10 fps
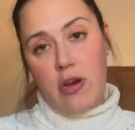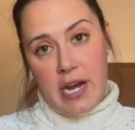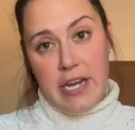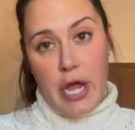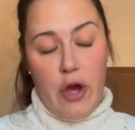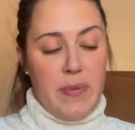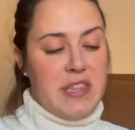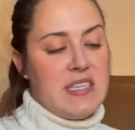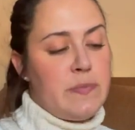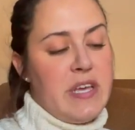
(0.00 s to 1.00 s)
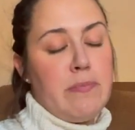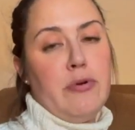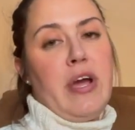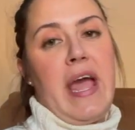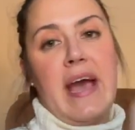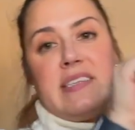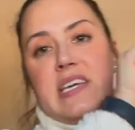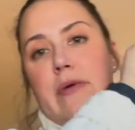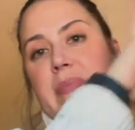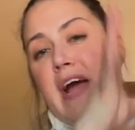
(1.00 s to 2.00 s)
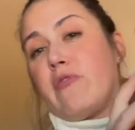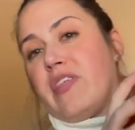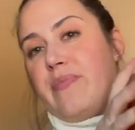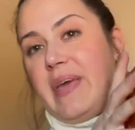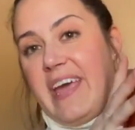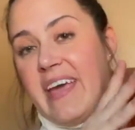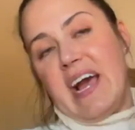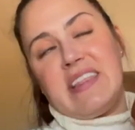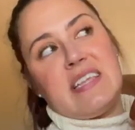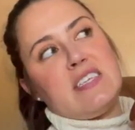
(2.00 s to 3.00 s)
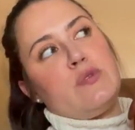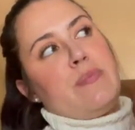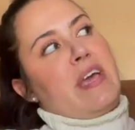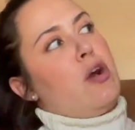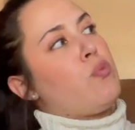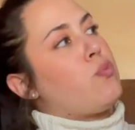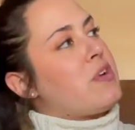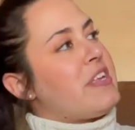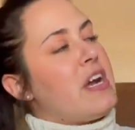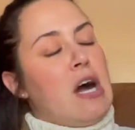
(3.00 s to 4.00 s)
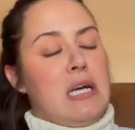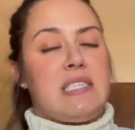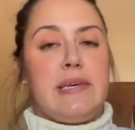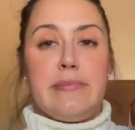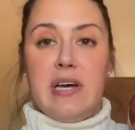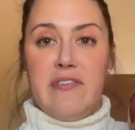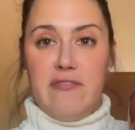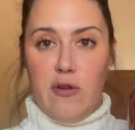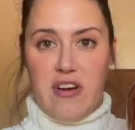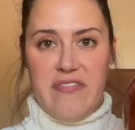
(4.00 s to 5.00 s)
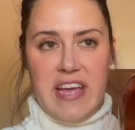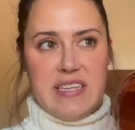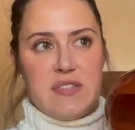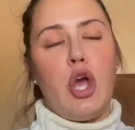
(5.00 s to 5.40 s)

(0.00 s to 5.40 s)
already know, but this big boy had to come back with me. I think this would make a really awesome floor vase.